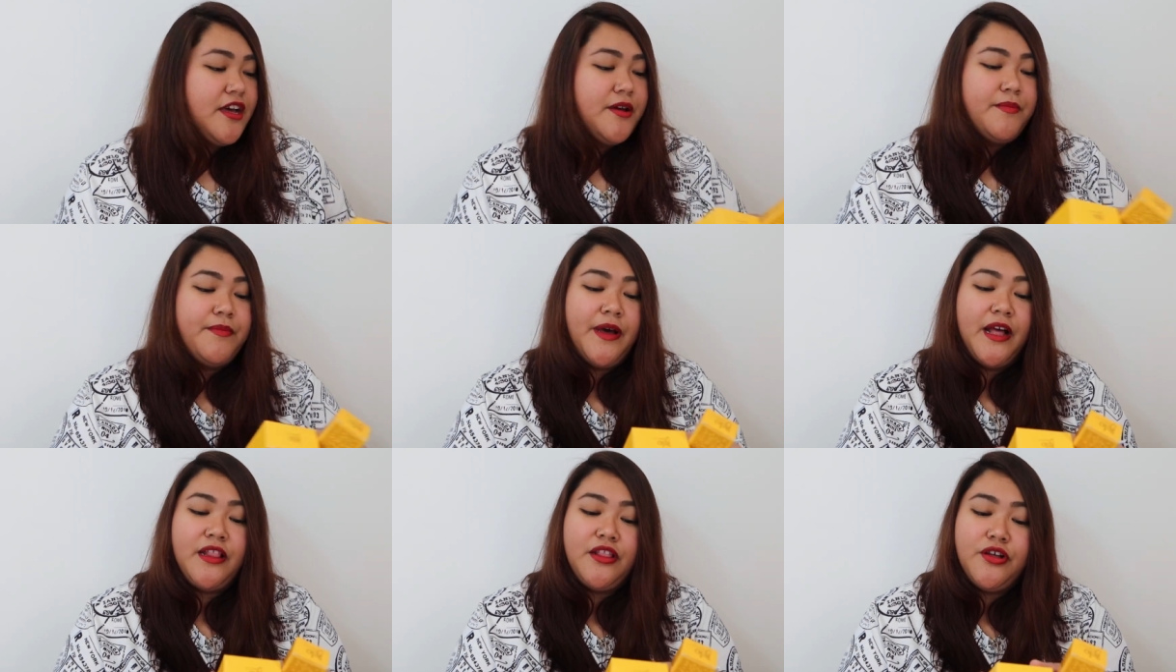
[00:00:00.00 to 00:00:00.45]

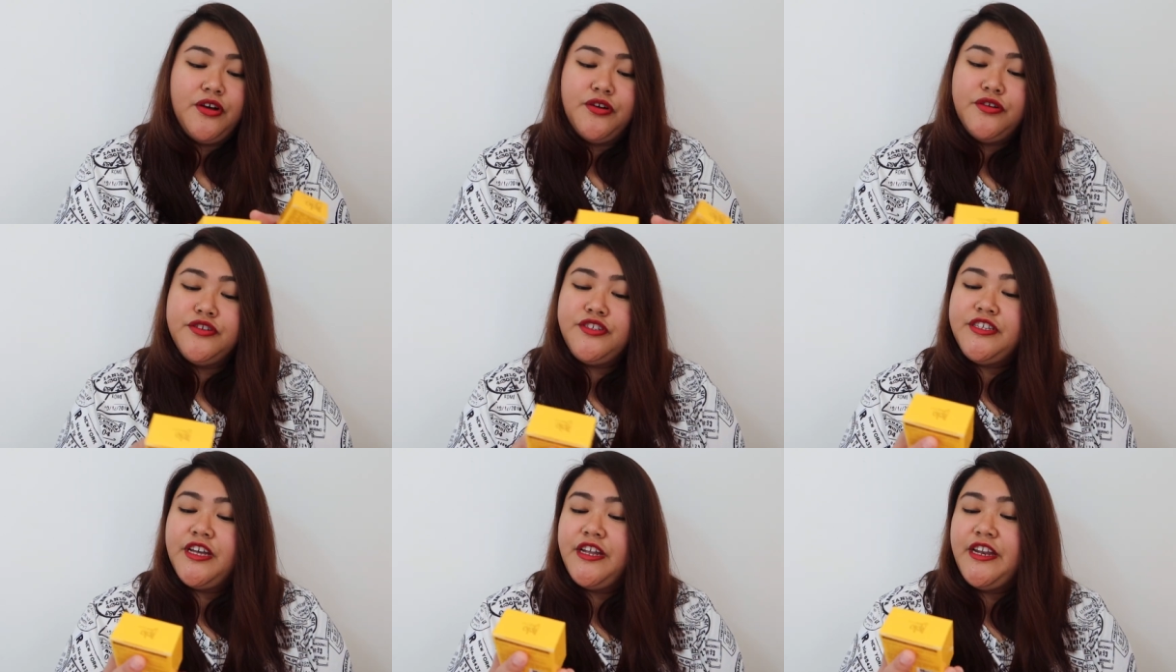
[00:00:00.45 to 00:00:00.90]

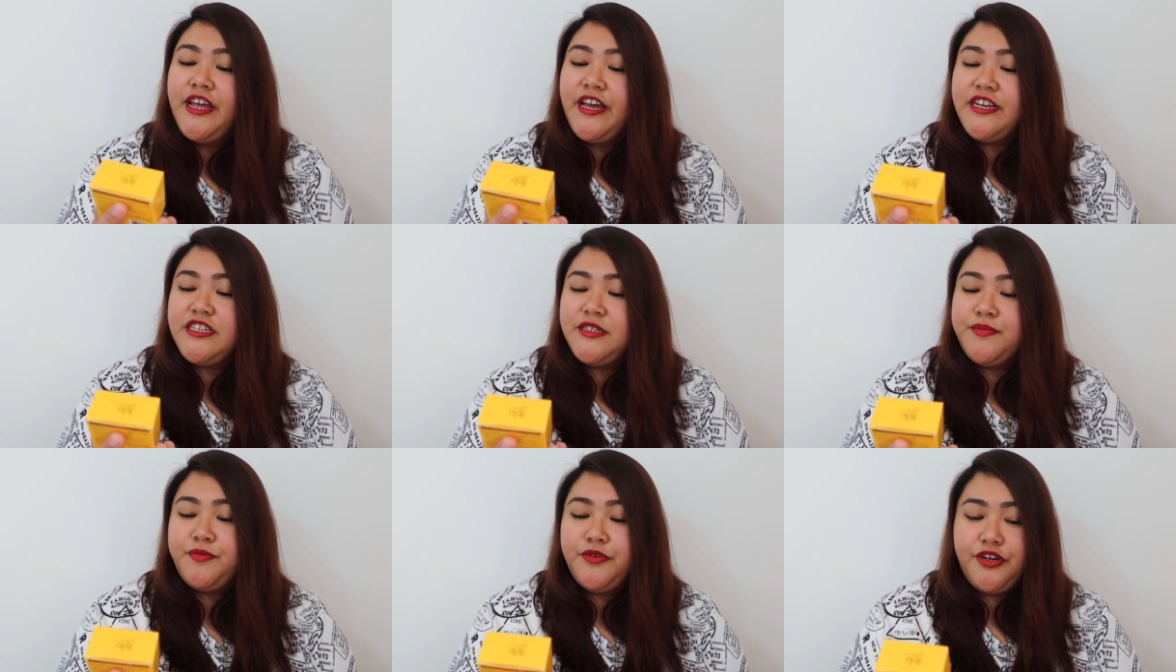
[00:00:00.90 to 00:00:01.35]
Bello Sun
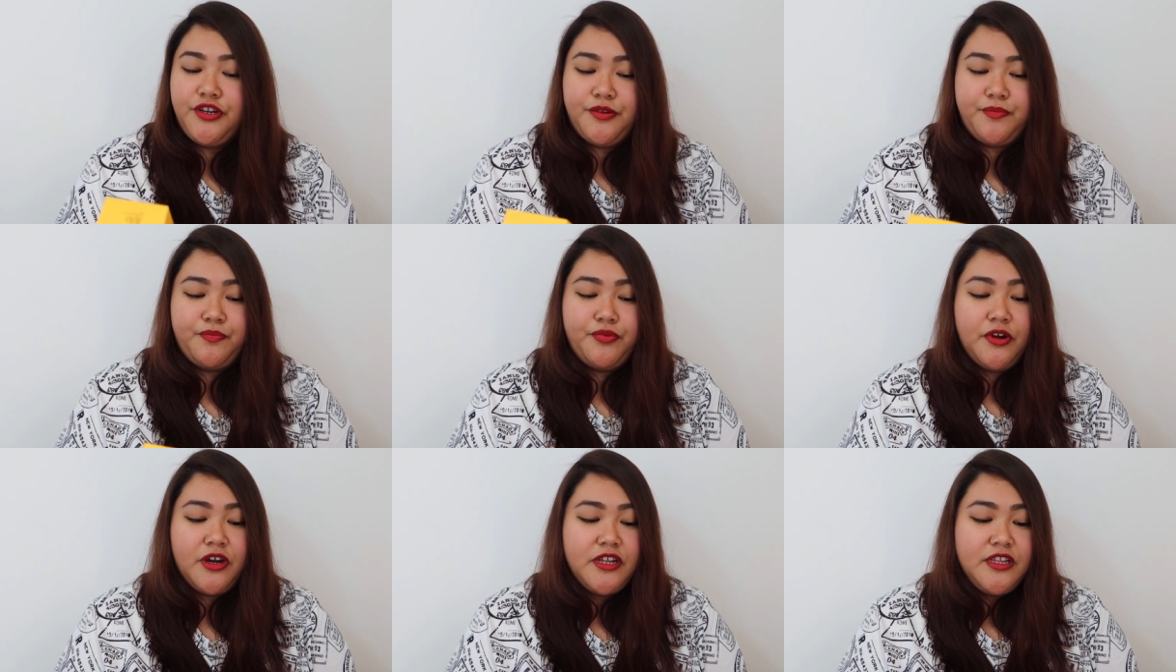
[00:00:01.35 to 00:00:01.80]

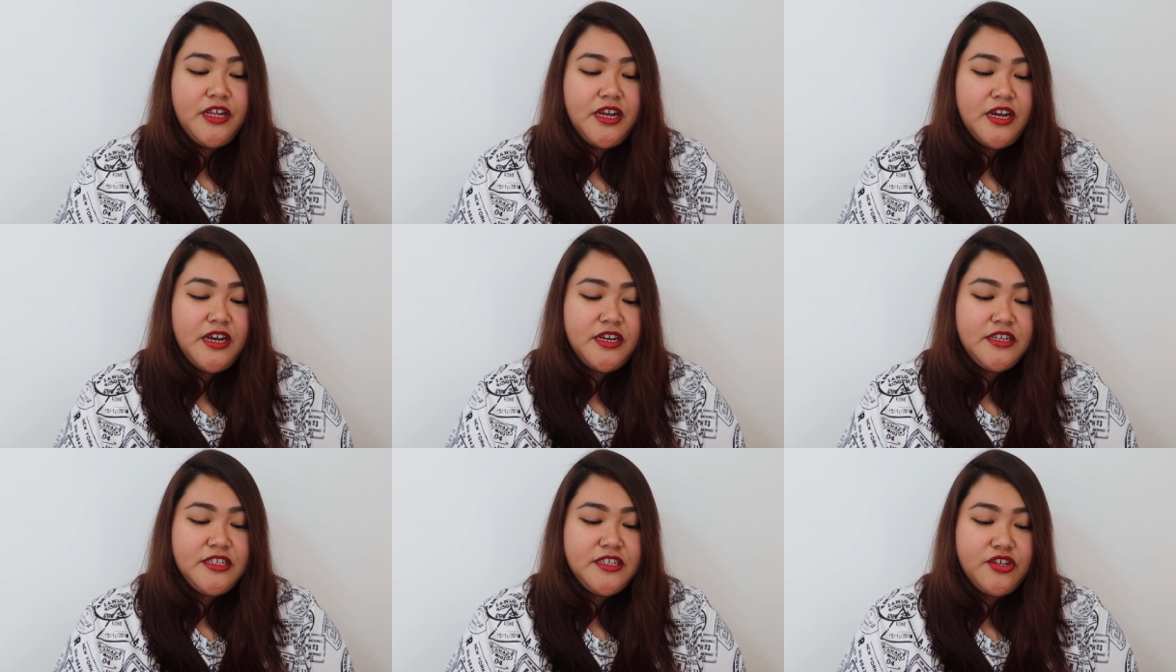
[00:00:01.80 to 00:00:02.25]
Expert
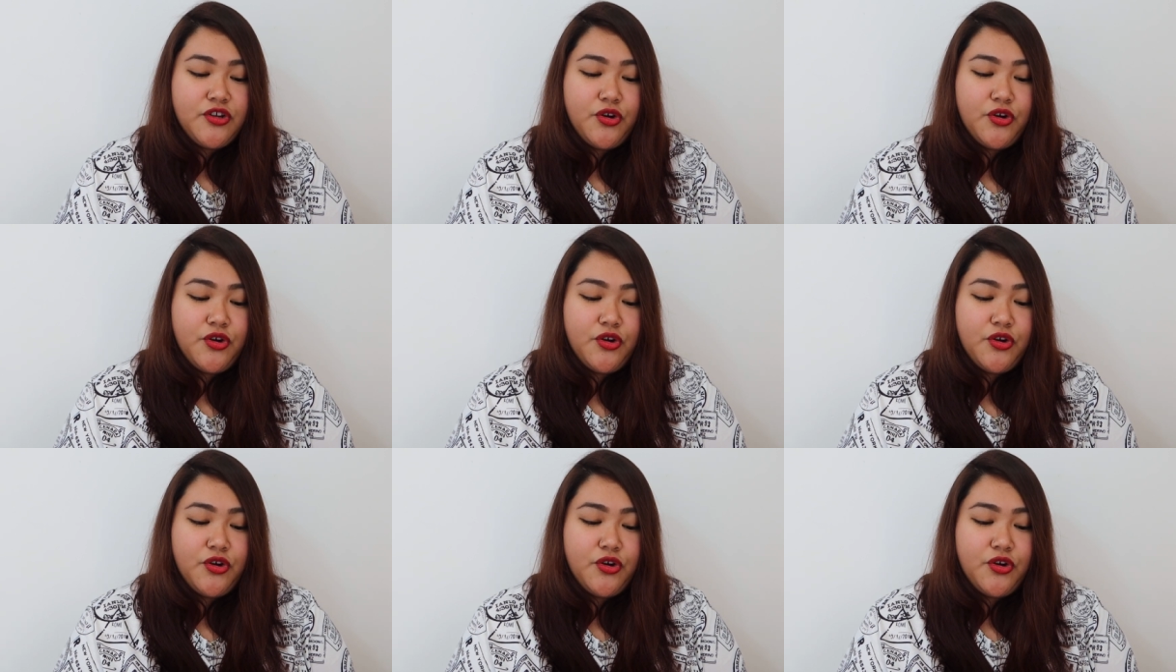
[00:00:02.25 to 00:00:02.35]
products.